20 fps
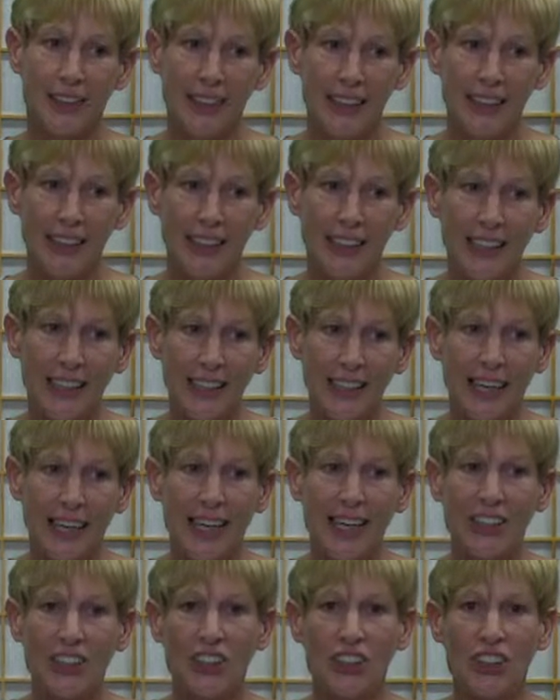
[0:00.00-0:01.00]
in the
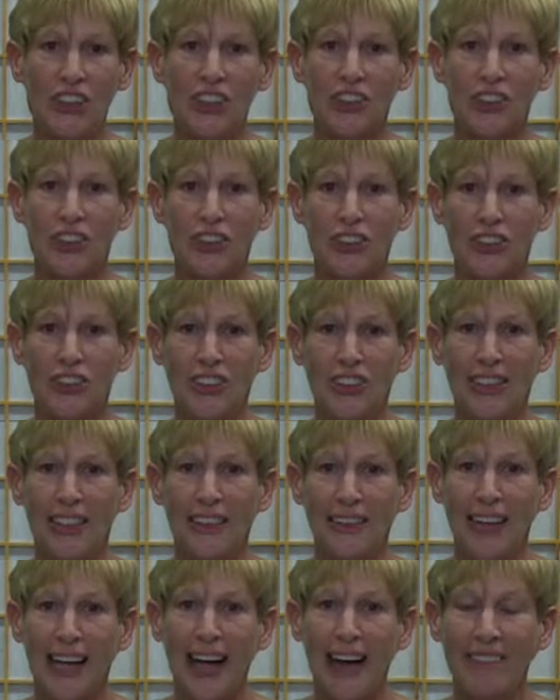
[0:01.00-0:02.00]
Asian cultures, they
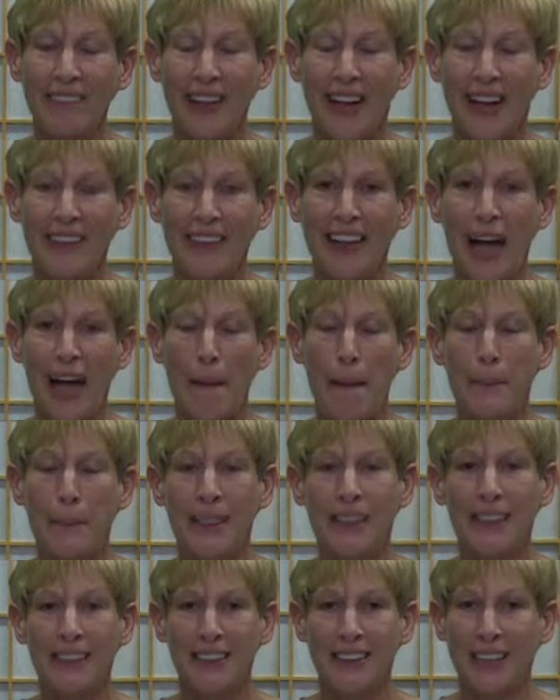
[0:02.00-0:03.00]
laugh at that
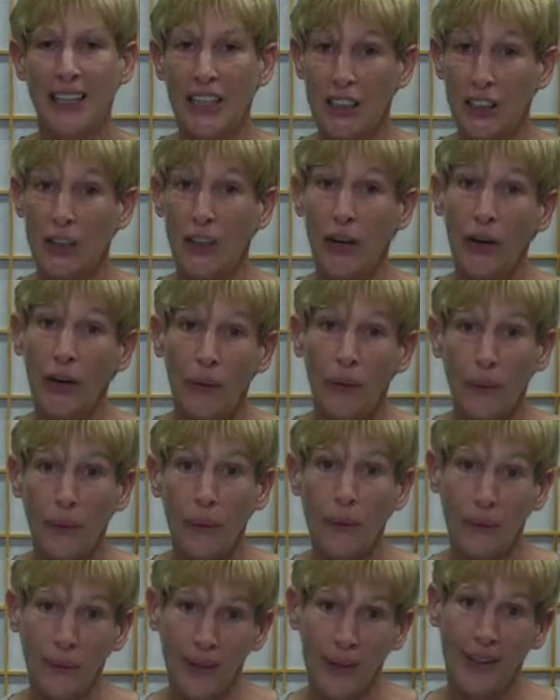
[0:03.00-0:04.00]
because they
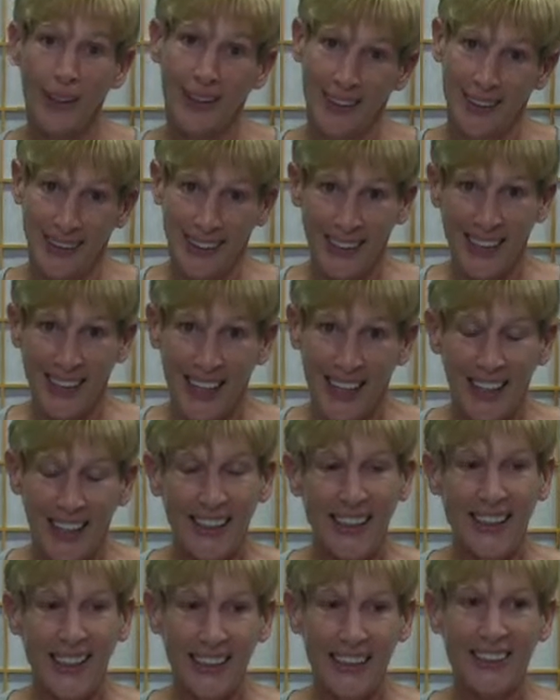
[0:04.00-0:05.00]
know
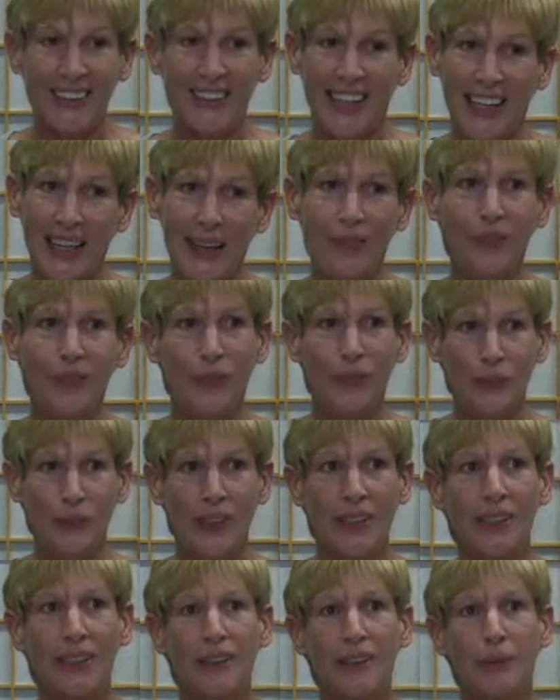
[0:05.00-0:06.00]
that you can't
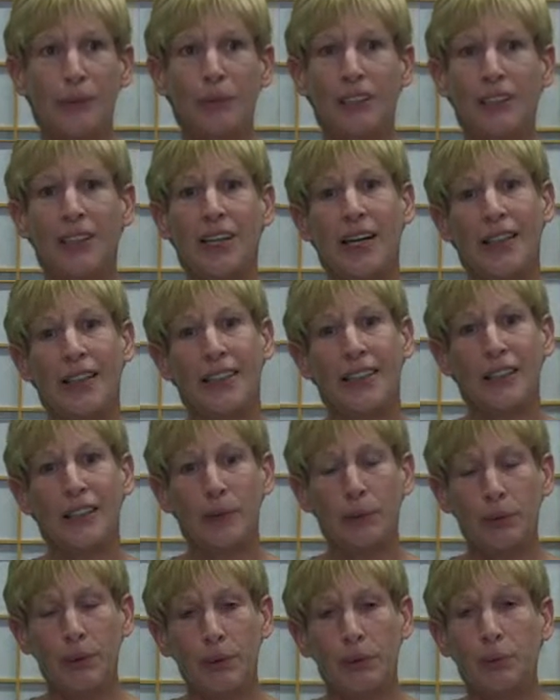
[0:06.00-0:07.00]
really be kind to other
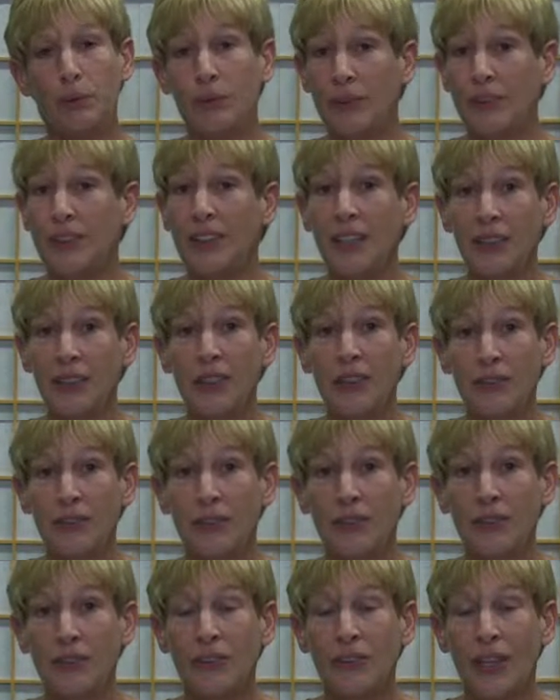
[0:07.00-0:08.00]
people until you
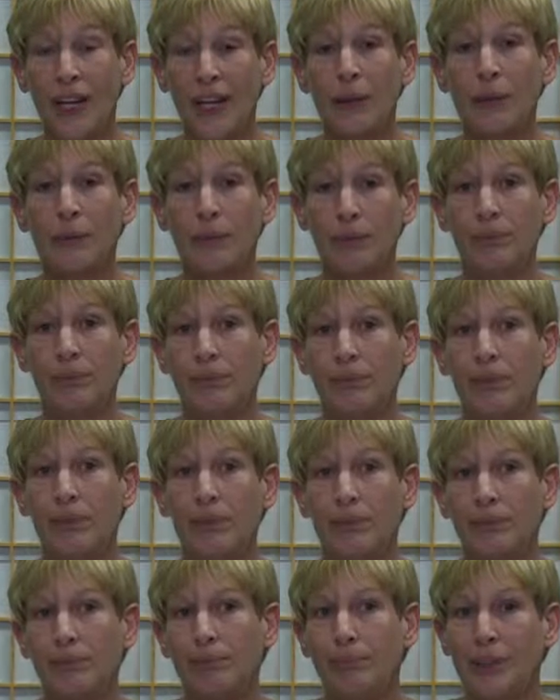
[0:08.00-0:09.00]
learn how to
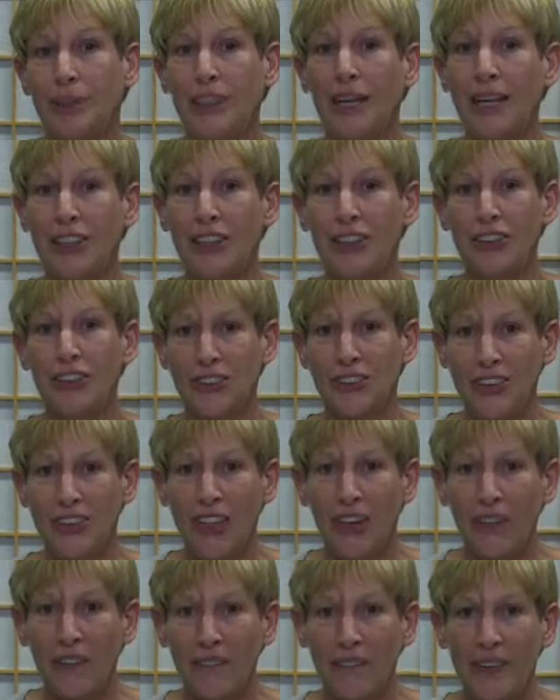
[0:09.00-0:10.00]
be kind to
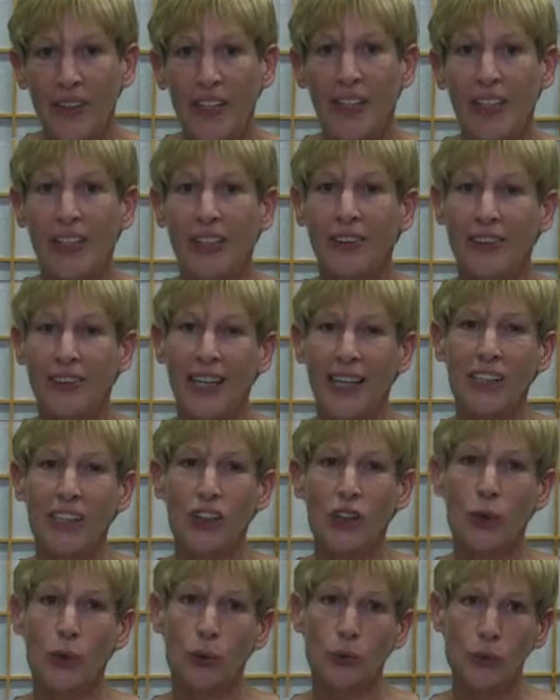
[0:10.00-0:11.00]
yourself. You can't
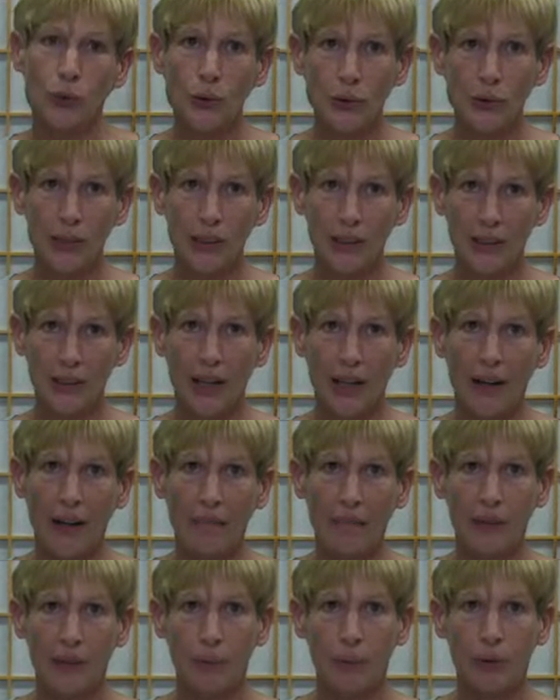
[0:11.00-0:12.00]
truly love
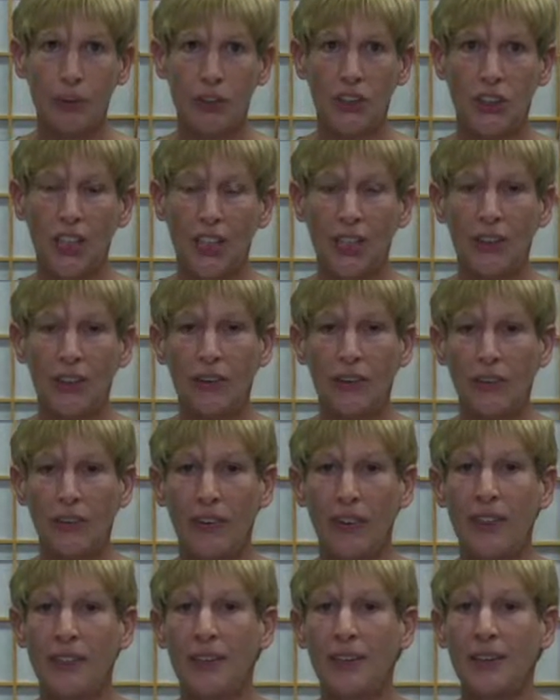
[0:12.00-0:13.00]
and appreciate other
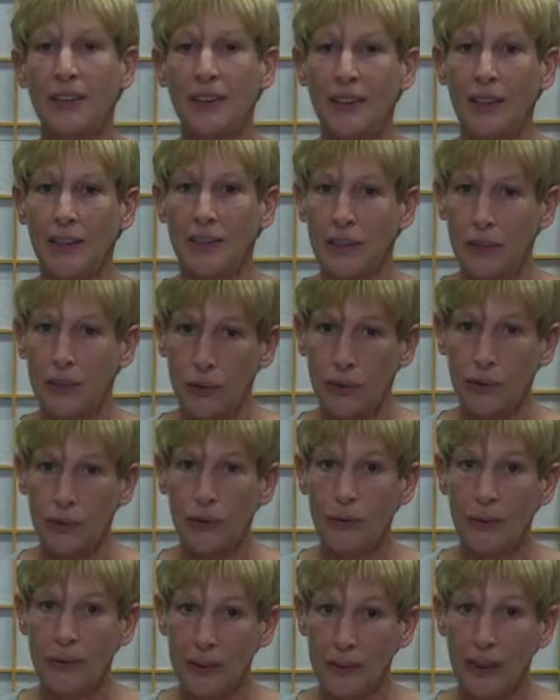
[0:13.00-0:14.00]
things until you
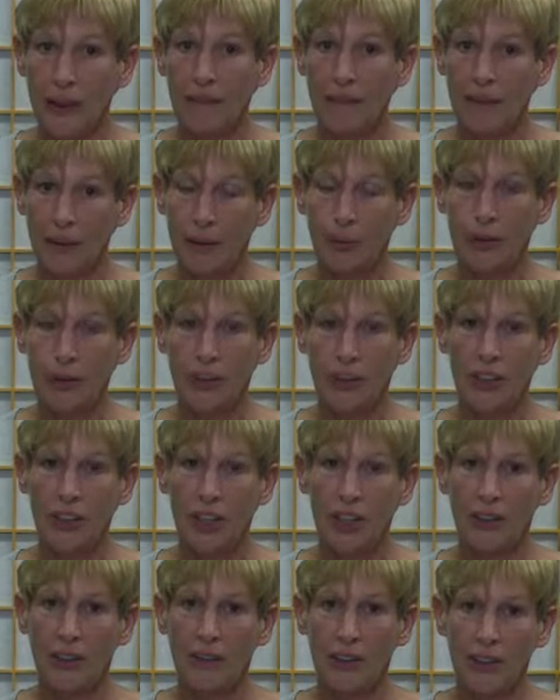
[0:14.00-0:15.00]
truly love and appreciate
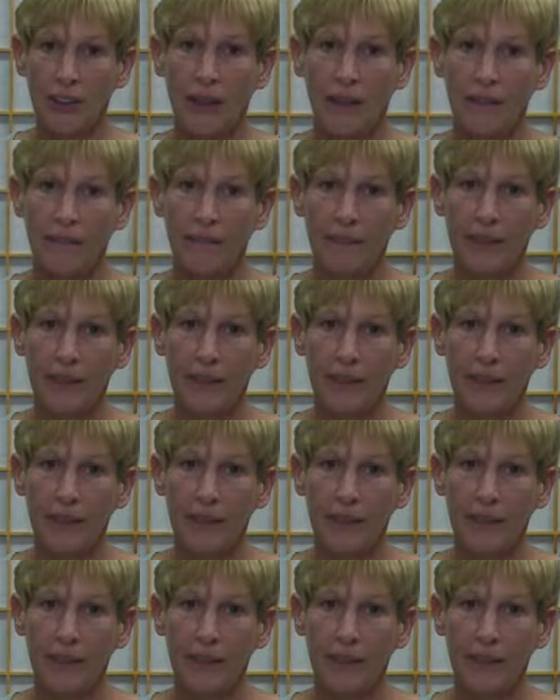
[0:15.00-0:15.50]
yourself.